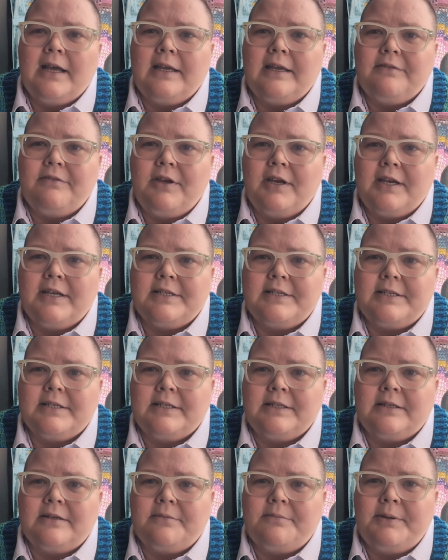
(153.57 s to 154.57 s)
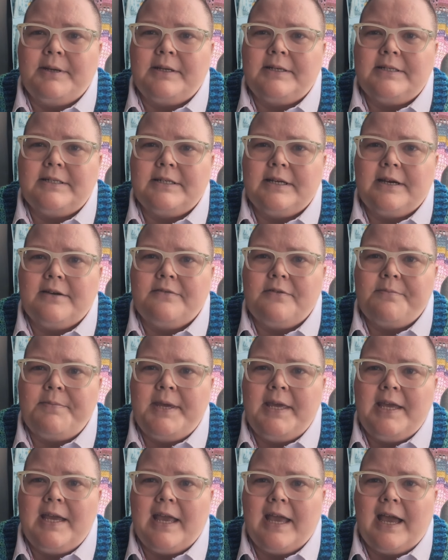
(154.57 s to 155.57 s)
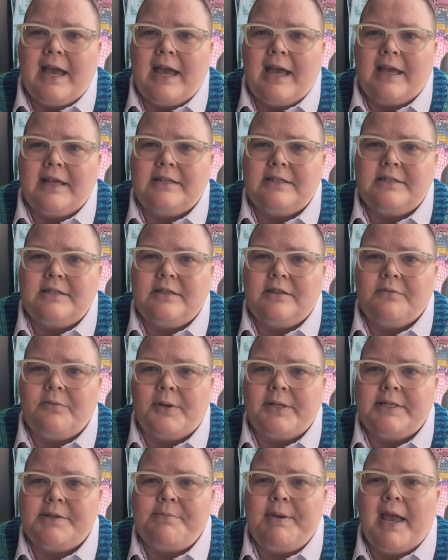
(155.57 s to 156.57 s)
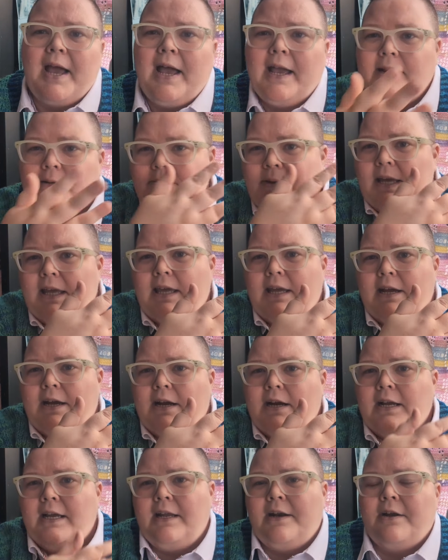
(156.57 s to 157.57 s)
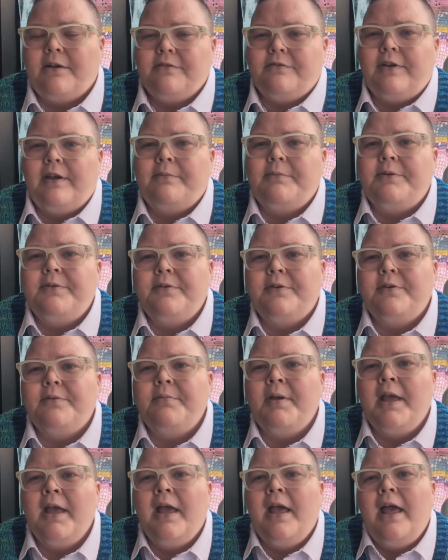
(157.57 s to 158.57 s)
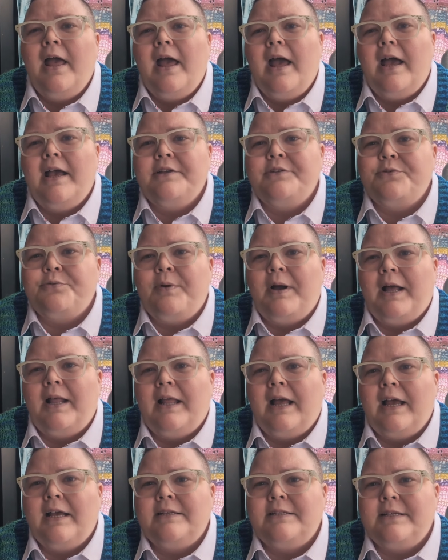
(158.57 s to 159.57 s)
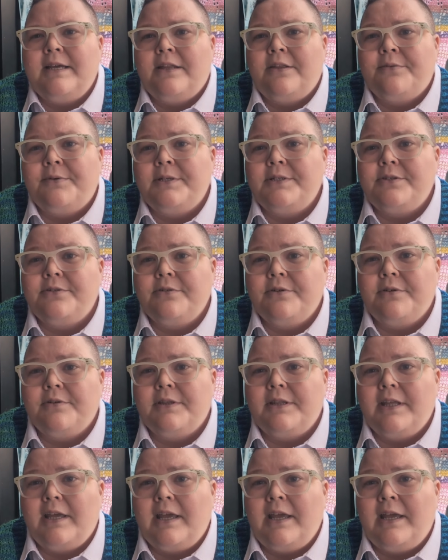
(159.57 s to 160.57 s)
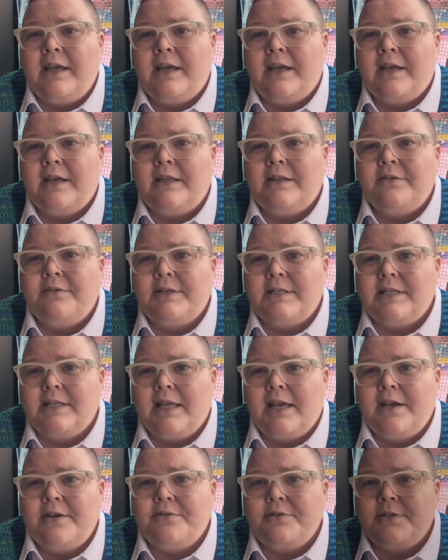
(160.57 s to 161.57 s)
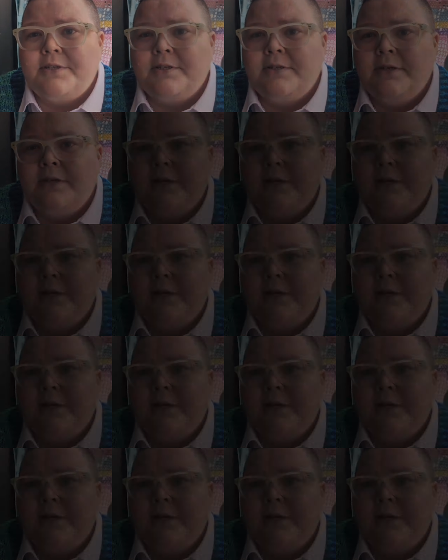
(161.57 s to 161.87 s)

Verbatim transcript: give you guys a little bit of a peek at the ones behind me here in our family room, as well as the other ones throughout the rest of the house.